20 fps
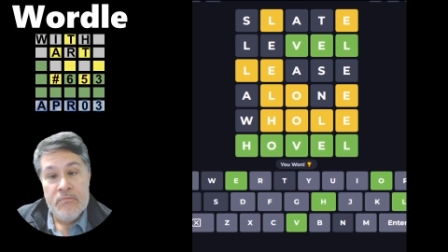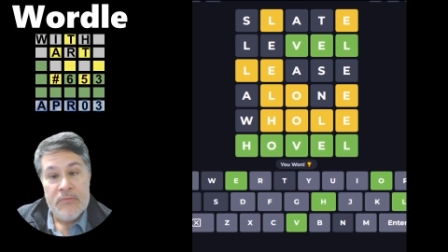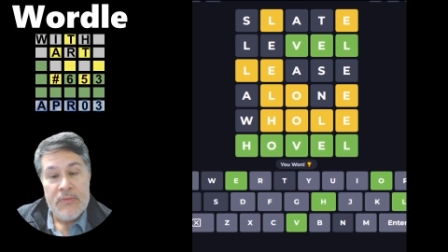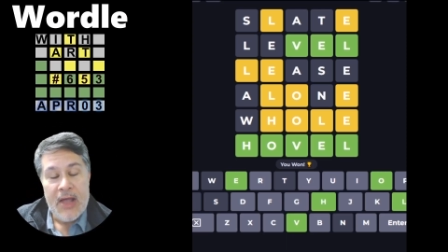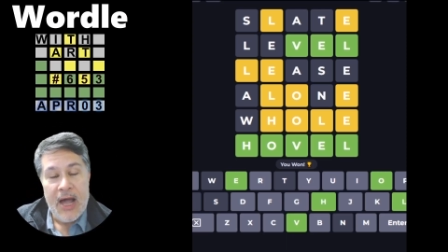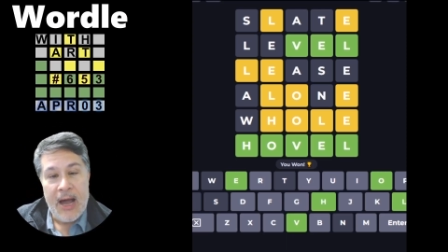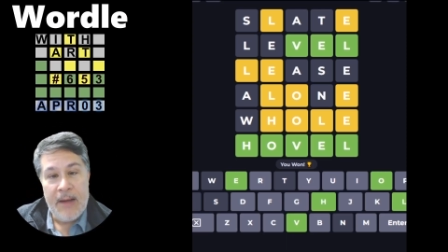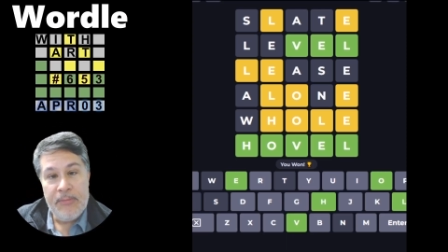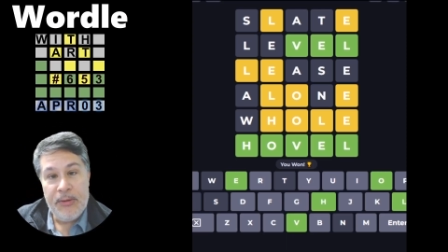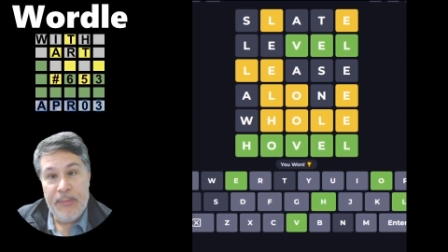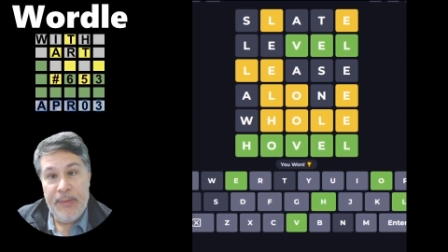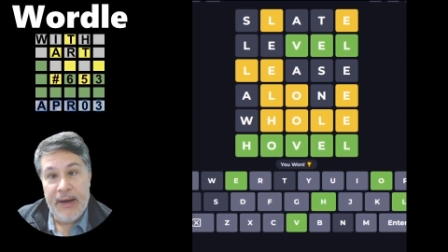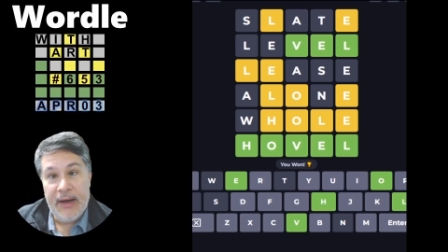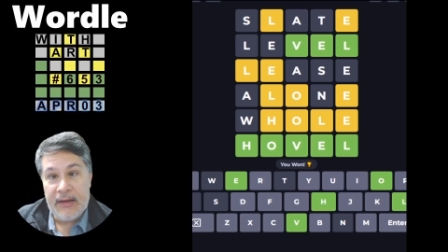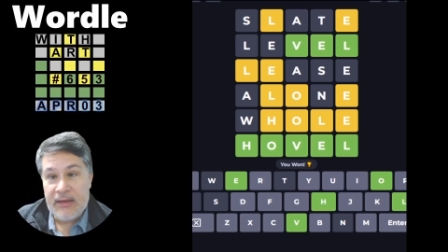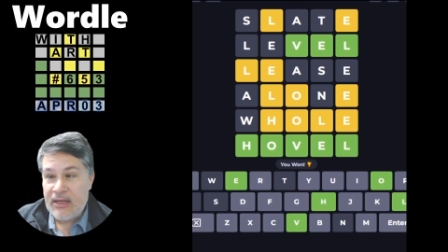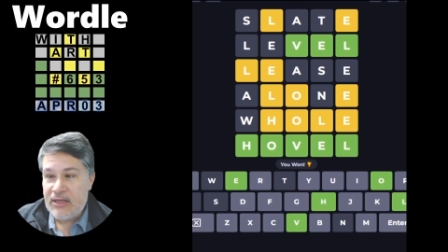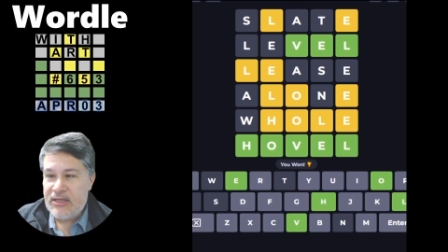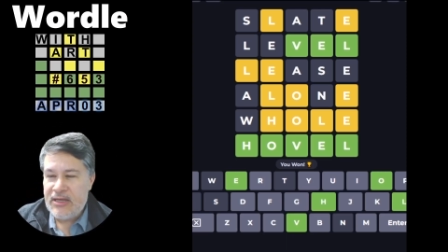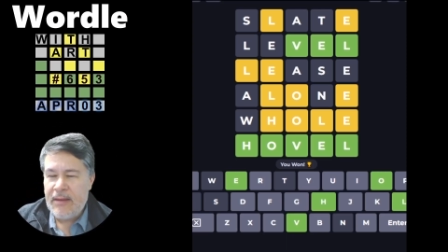I'm prepared
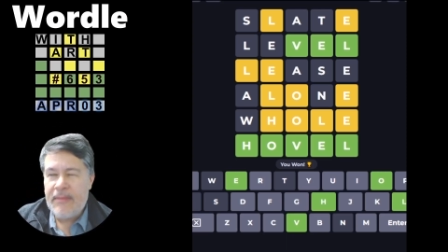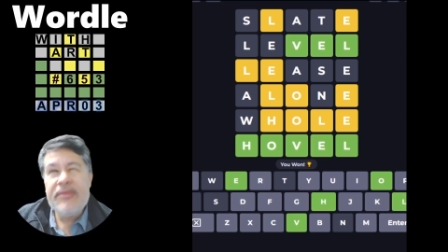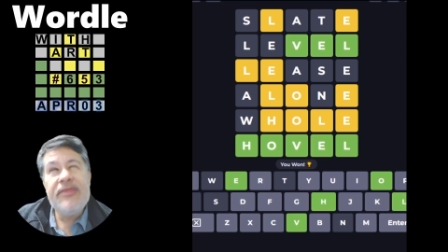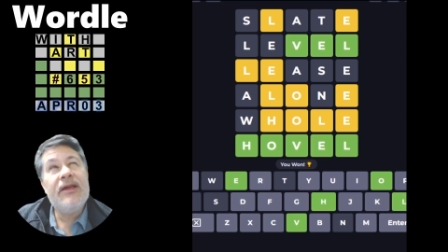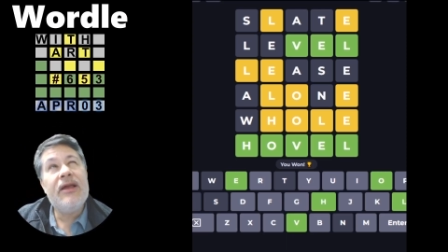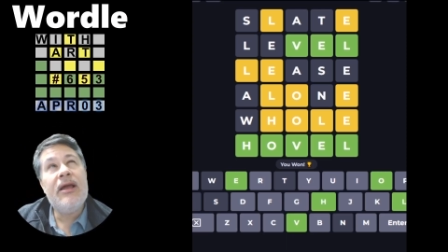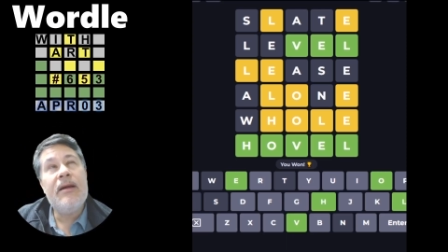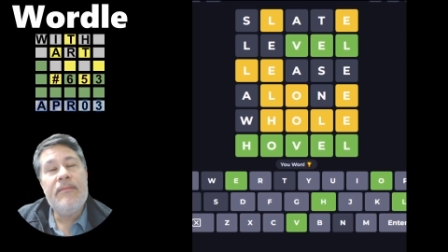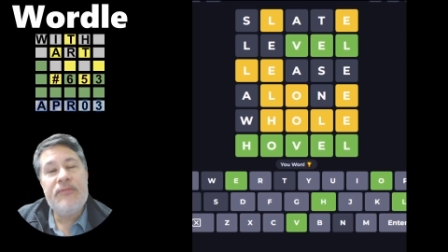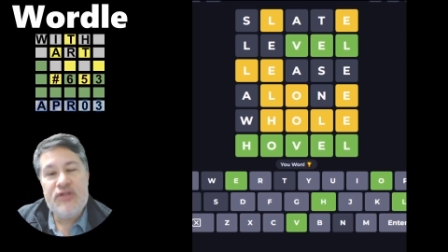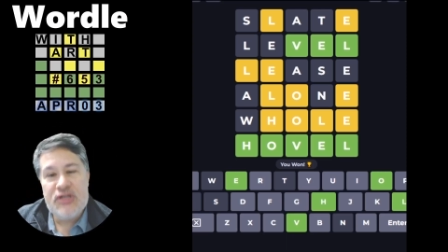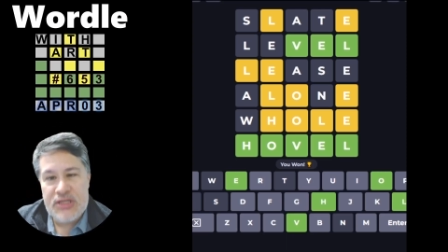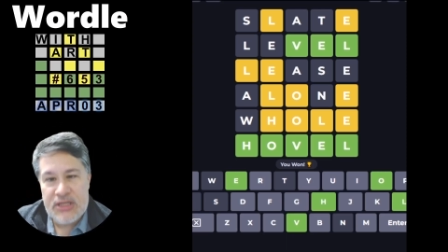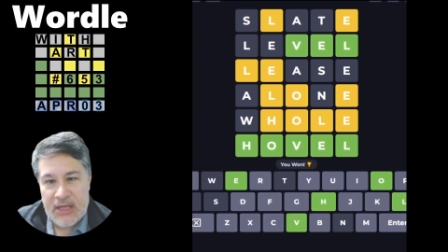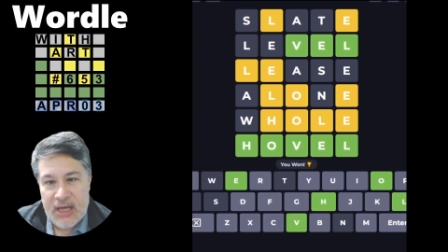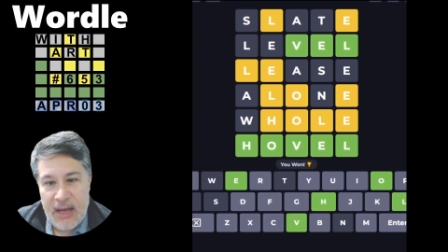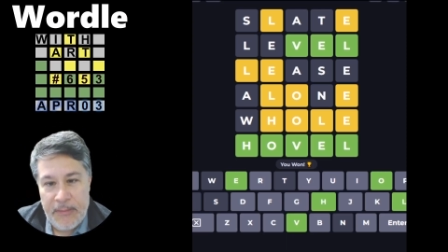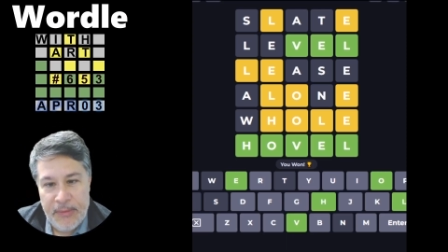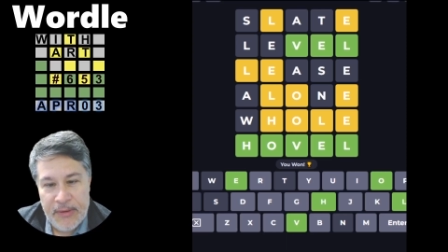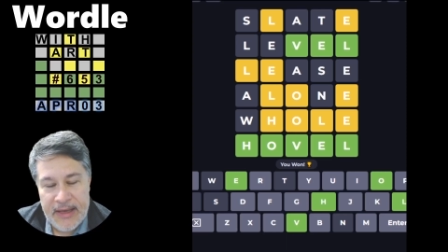because I think I'm just a
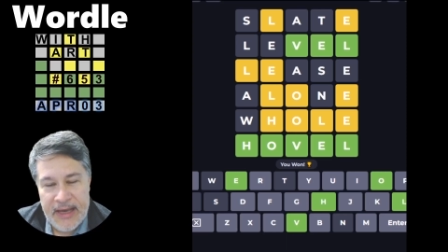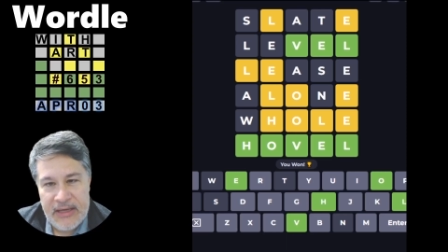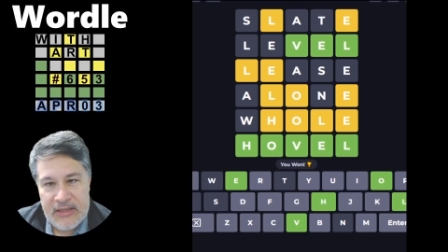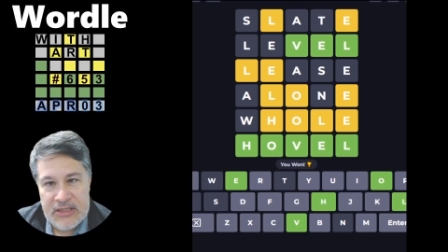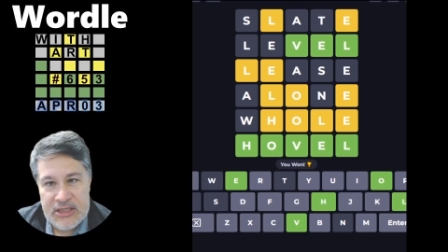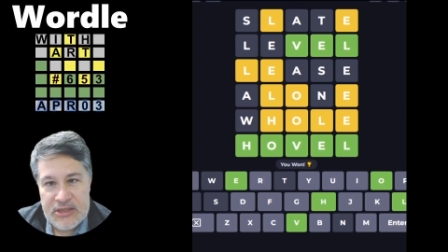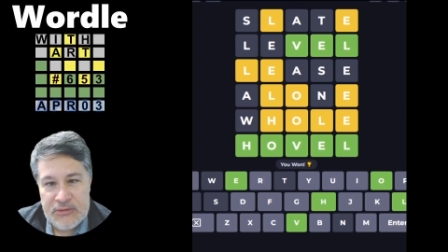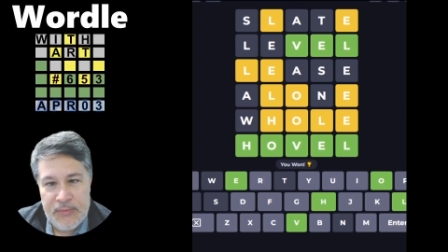couple guesses